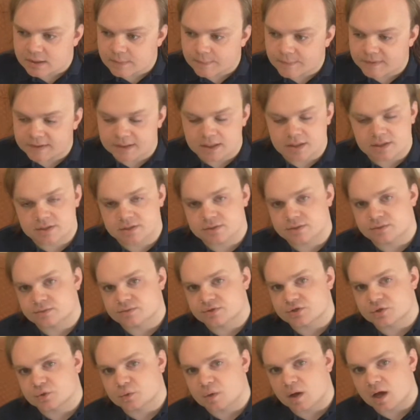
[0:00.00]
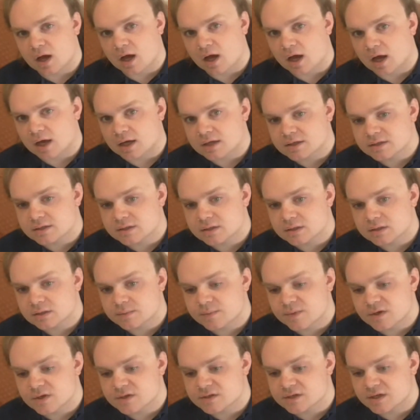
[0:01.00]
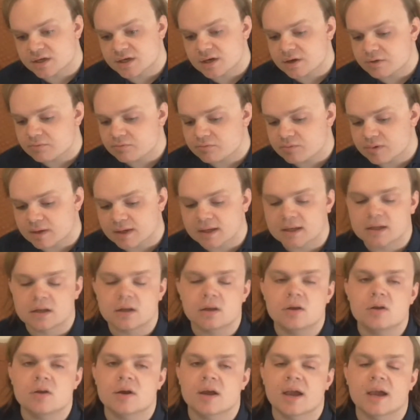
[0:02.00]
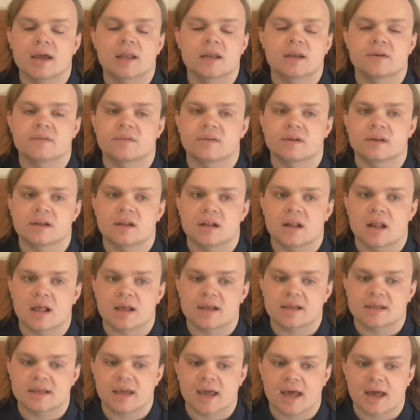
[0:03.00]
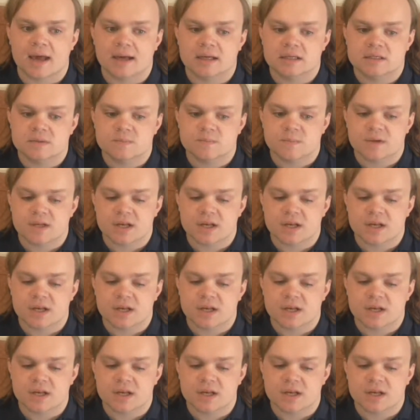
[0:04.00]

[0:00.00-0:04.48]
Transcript: but then it's also hard, because I don't really look anything like Yegs,